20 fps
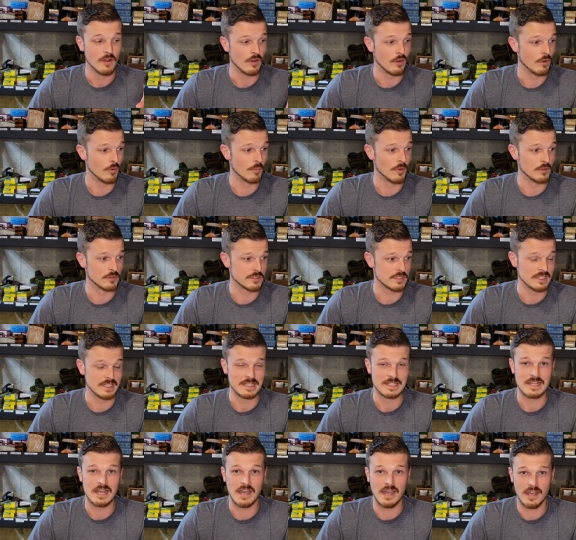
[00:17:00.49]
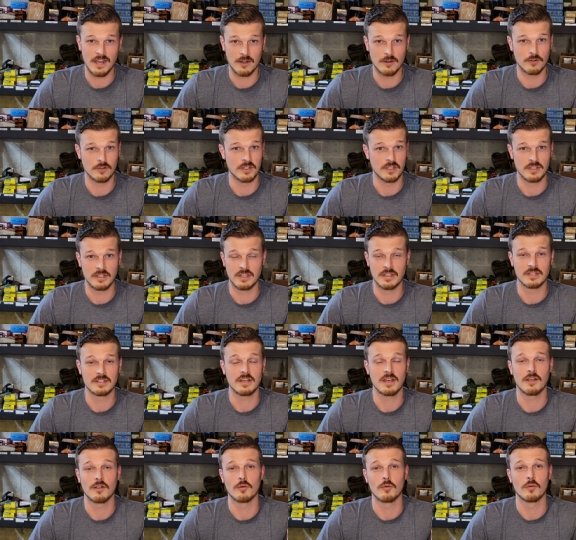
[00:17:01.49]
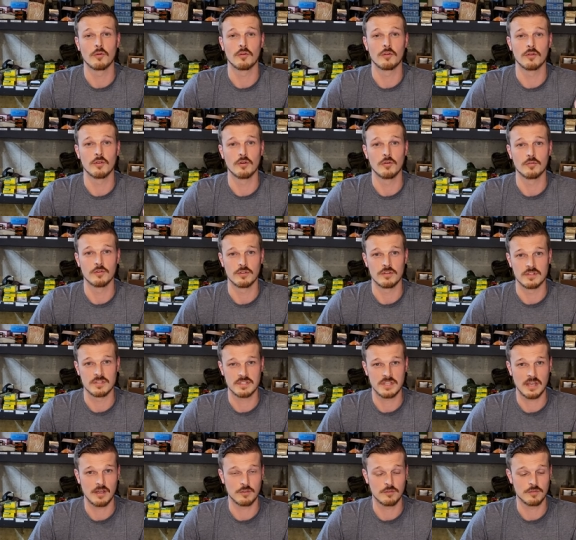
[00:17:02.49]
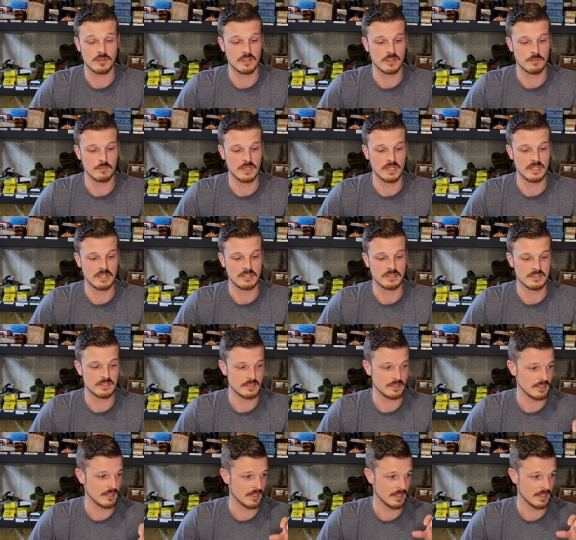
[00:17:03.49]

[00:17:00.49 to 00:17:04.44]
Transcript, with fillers: almost entirely, the entire order, over to the South Vietnamese.